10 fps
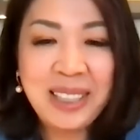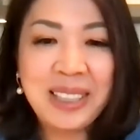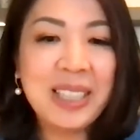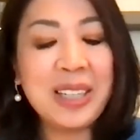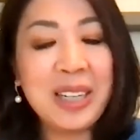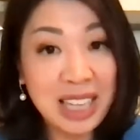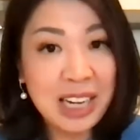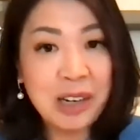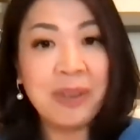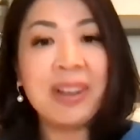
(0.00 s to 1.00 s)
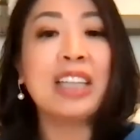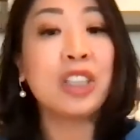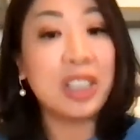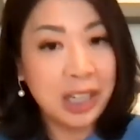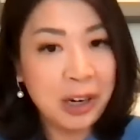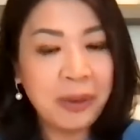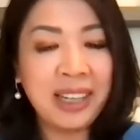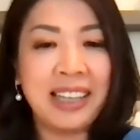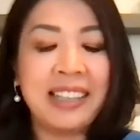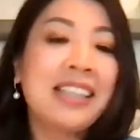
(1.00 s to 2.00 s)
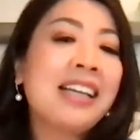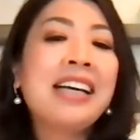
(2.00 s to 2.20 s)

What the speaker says: She's in Korea, she's a Korean.